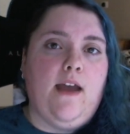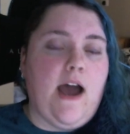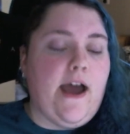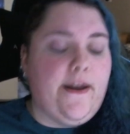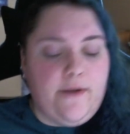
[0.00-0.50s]

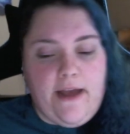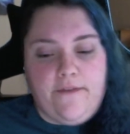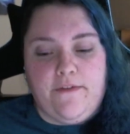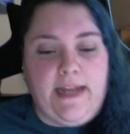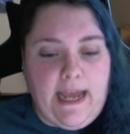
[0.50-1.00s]
I don't
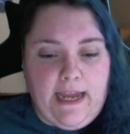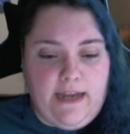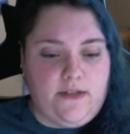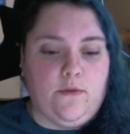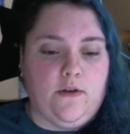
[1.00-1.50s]
have any
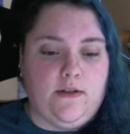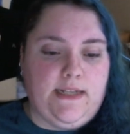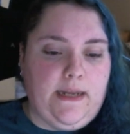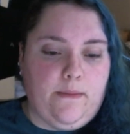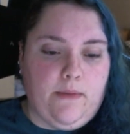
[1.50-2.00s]
hate towards
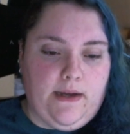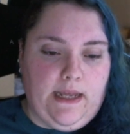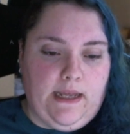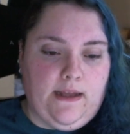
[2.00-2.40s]
anybody.